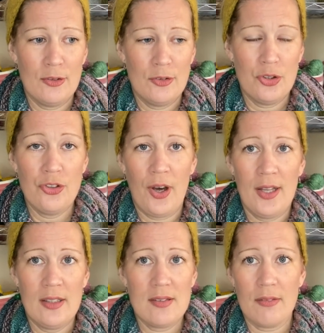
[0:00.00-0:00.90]
Two dye
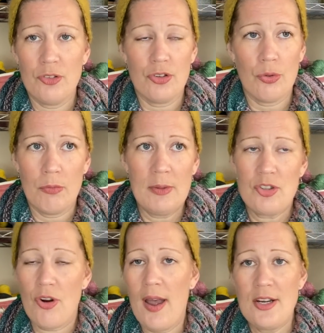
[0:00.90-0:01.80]
lists. I've just sort of been
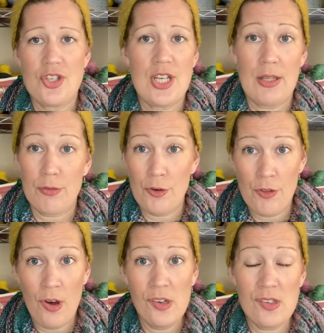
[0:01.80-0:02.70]
trying to get through
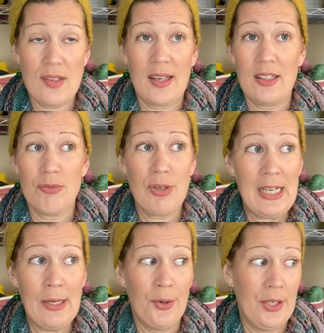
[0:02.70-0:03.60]
those. I can
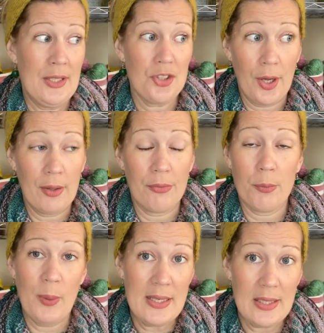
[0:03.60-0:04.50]
really only dye on the
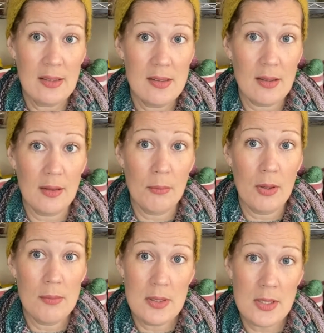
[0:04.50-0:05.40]
weekends at the
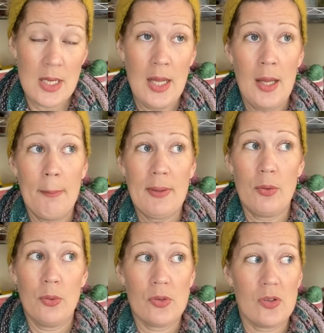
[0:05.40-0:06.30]
moment
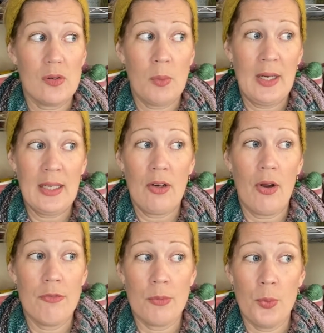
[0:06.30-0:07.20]
because when I get
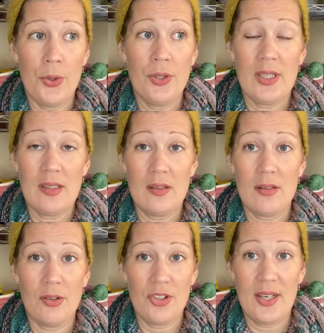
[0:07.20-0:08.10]
home from work, it's so
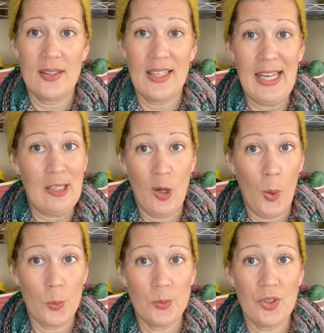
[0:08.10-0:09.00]
dark and
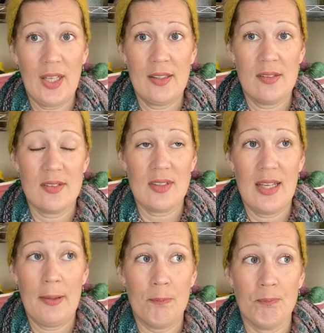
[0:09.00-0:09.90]
cold and
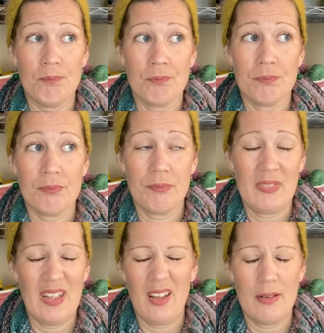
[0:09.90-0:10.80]
um,
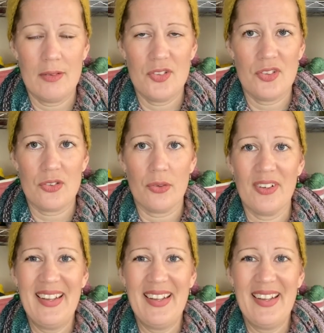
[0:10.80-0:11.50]
yeah, it's just not,